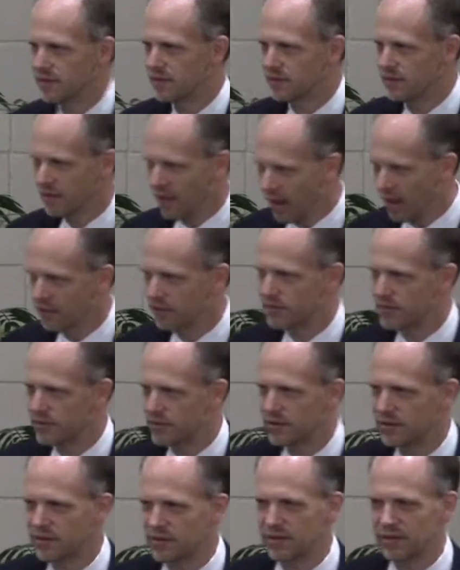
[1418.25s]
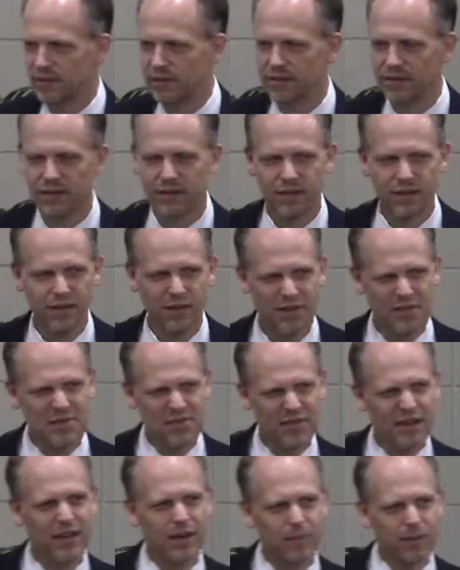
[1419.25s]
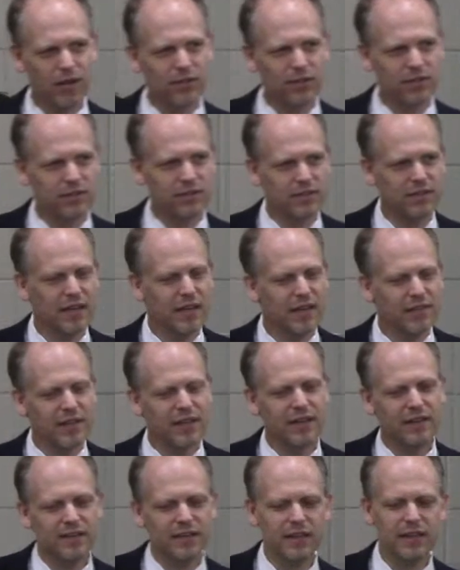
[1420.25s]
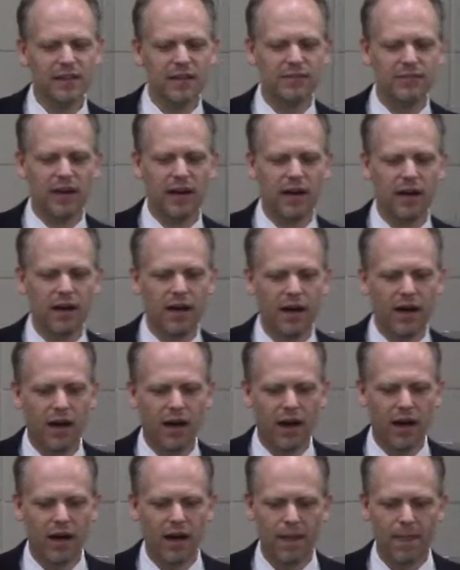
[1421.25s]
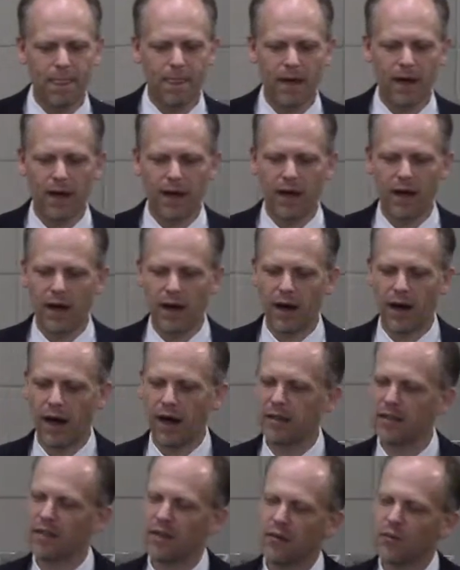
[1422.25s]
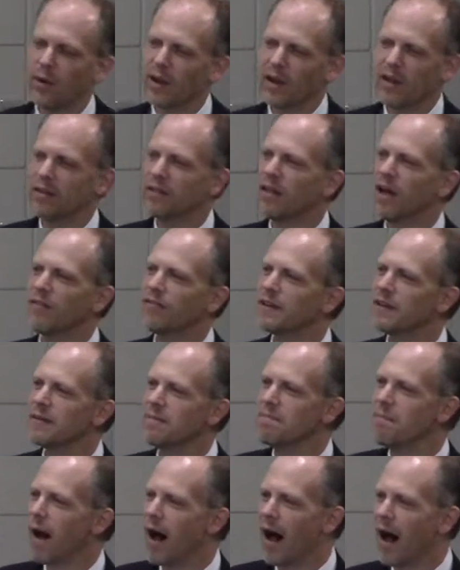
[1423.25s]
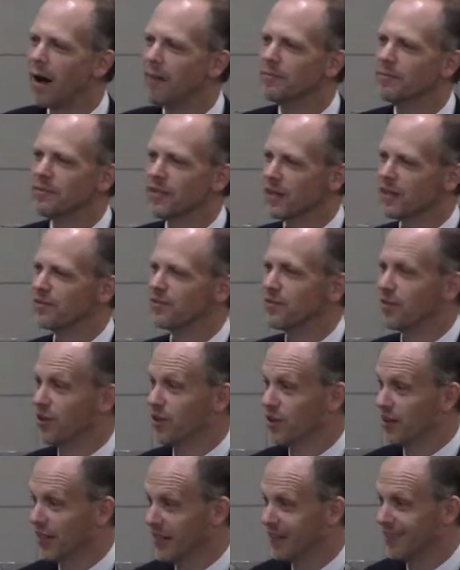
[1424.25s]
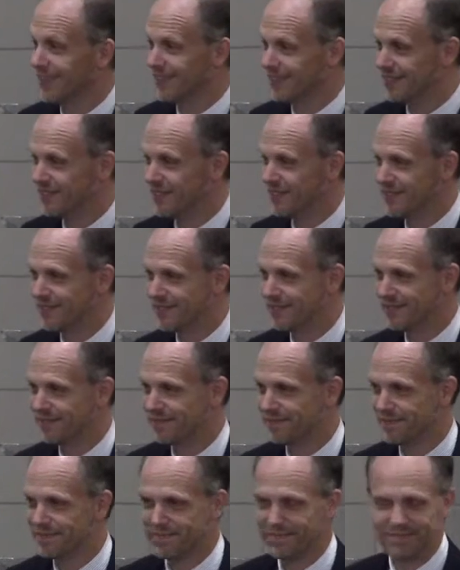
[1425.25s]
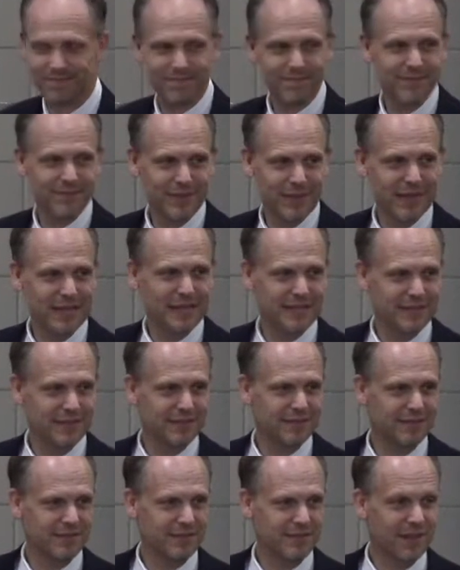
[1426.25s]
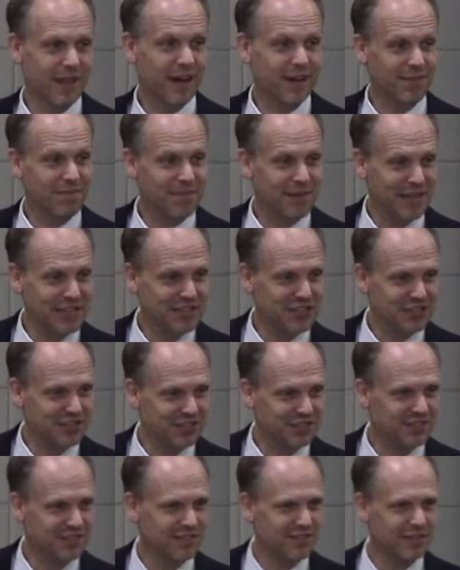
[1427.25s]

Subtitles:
Love. I mean, think about this. Think of what a loving mom does for her kids. Right? A lot of patience.